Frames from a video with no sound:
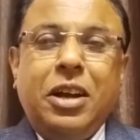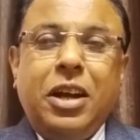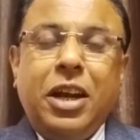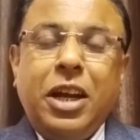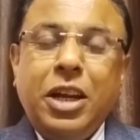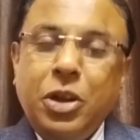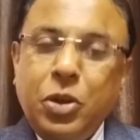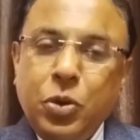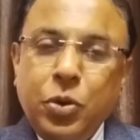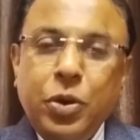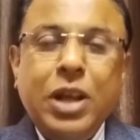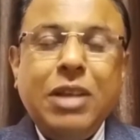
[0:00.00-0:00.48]

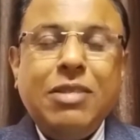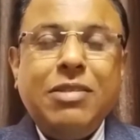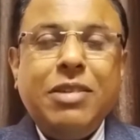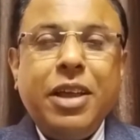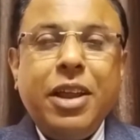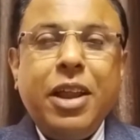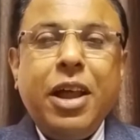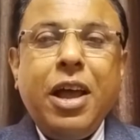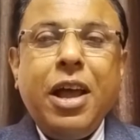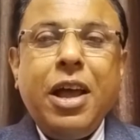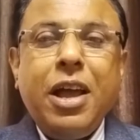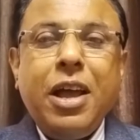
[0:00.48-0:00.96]
In today's
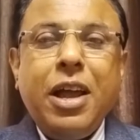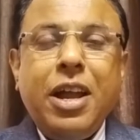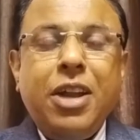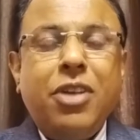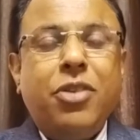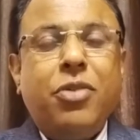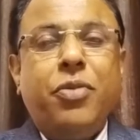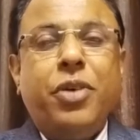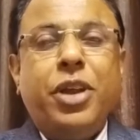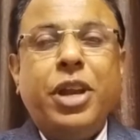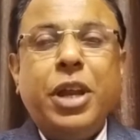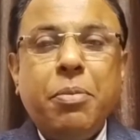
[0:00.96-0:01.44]
era,
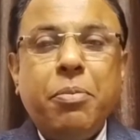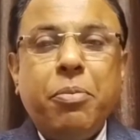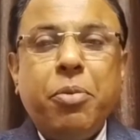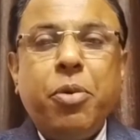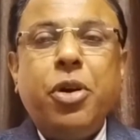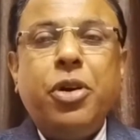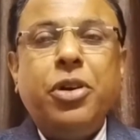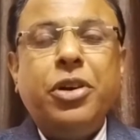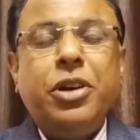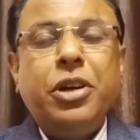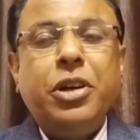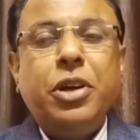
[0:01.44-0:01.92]
it's very
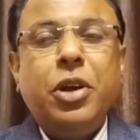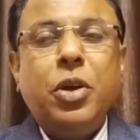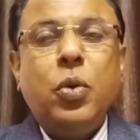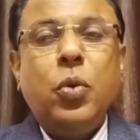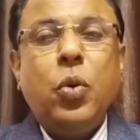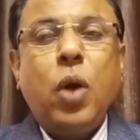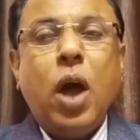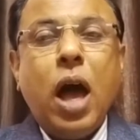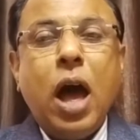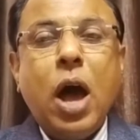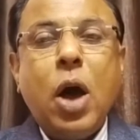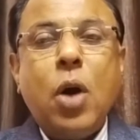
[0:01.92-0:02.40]
important
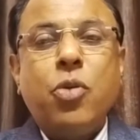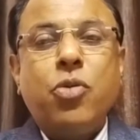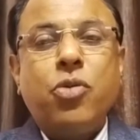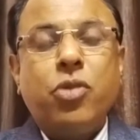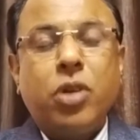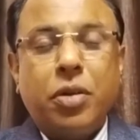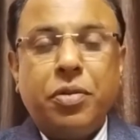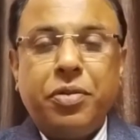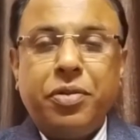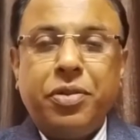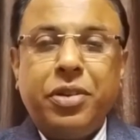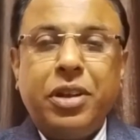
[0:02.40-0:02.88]
to have
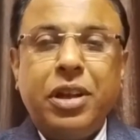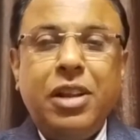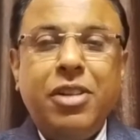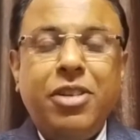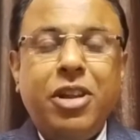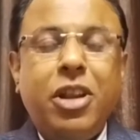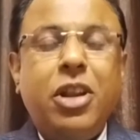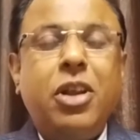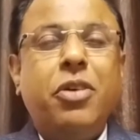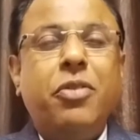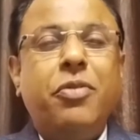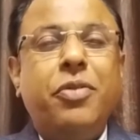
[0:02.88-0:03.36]
soft
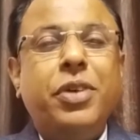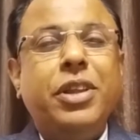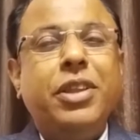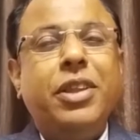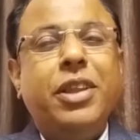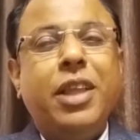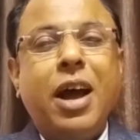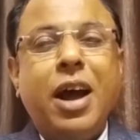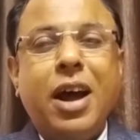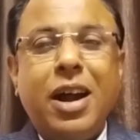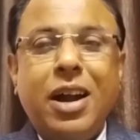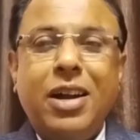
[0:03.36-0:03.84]
skills along with
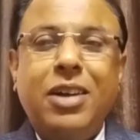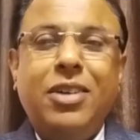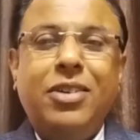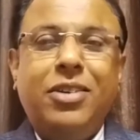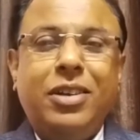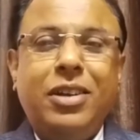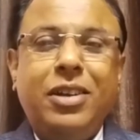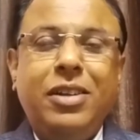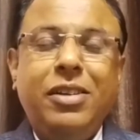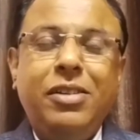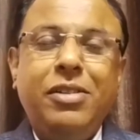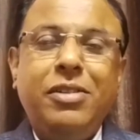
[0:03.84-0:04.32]
the hard
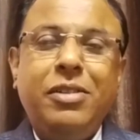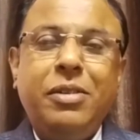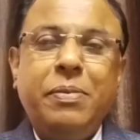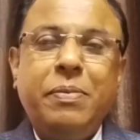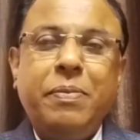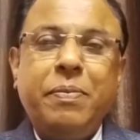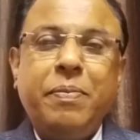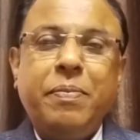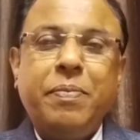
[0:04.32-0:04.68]
skills